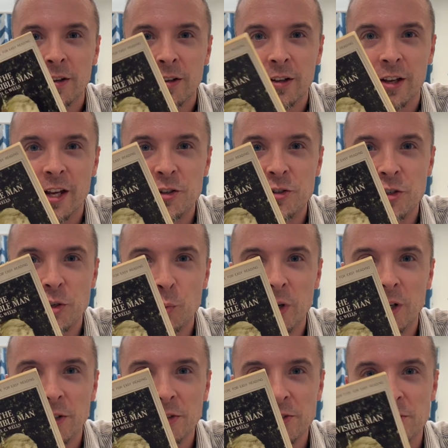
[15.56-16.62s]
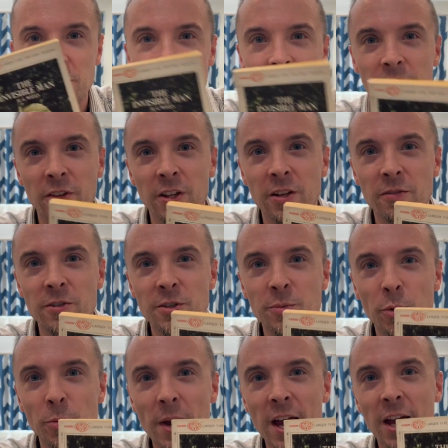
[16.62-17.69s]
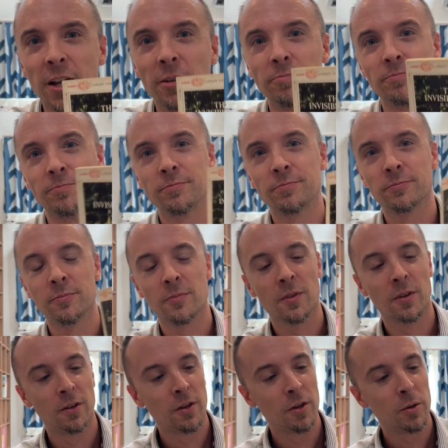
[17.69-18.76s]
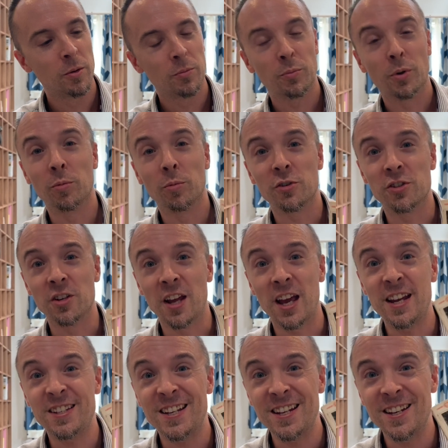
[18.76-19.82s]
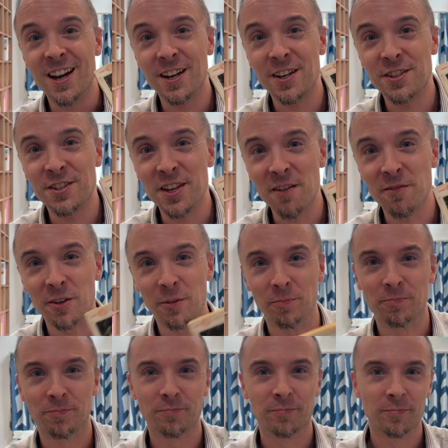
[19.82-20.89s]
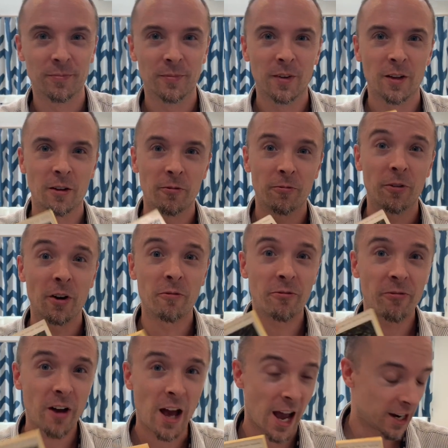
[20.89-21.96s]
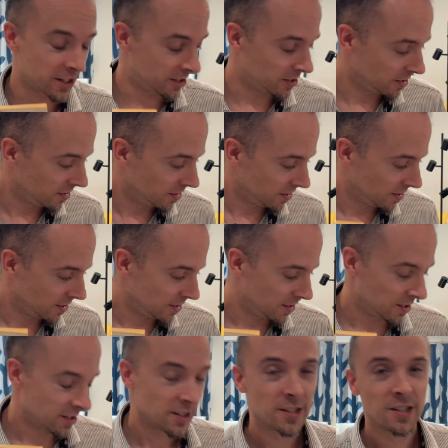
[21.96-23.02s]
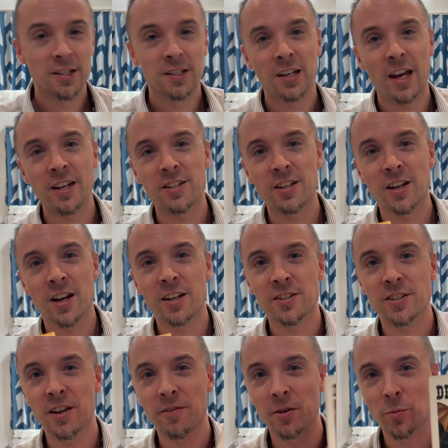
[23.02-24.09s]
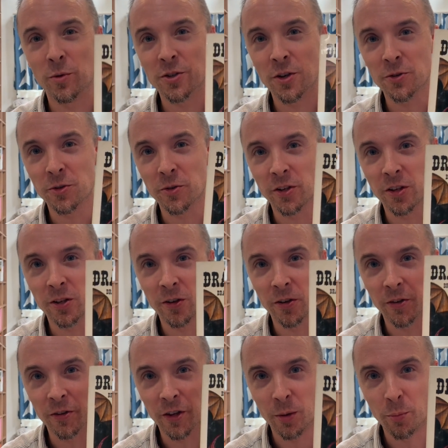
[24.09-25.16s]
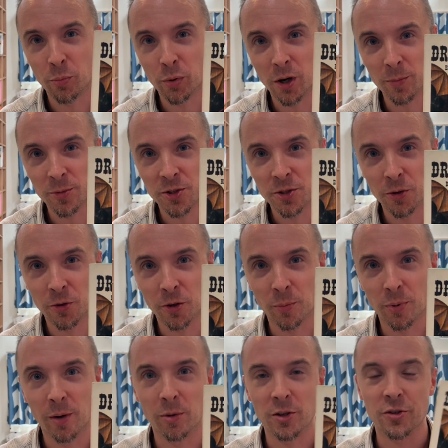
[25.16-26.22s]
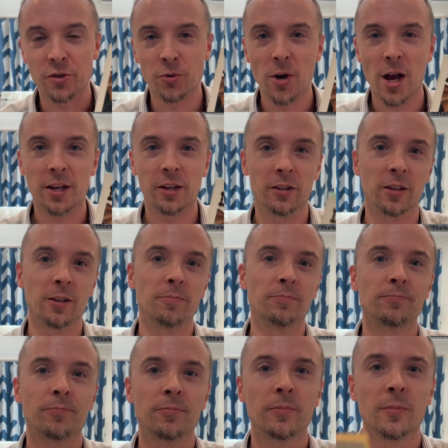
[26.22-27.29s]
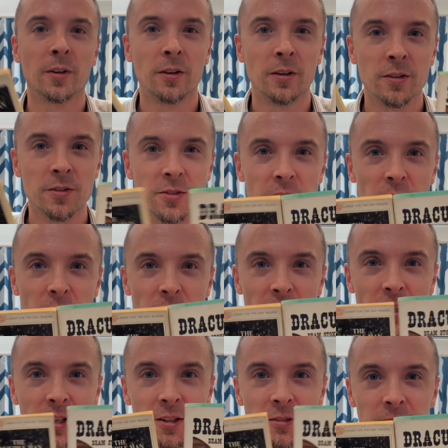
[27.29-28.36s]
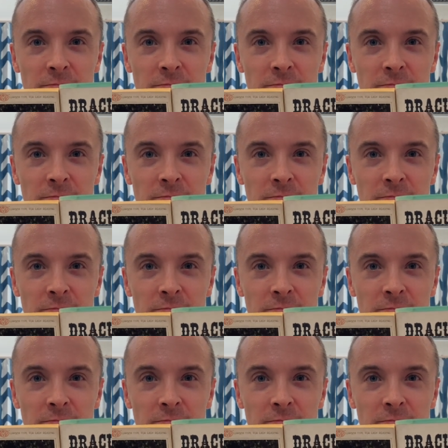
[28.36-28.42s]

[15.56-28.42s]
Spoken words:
H.G. Wells, The Invisible Man, published in 1897. Fun fact, 1897 was also the year that Bram Stoker published Dracula. So,